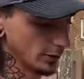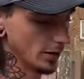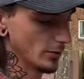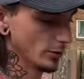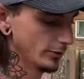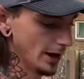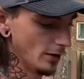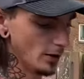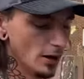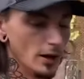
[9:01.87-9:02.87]
on the roof now
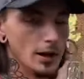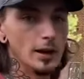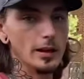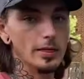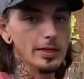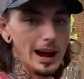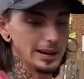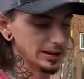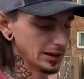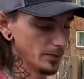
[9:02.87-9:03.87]
that
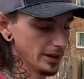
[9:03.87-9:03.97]
is going to be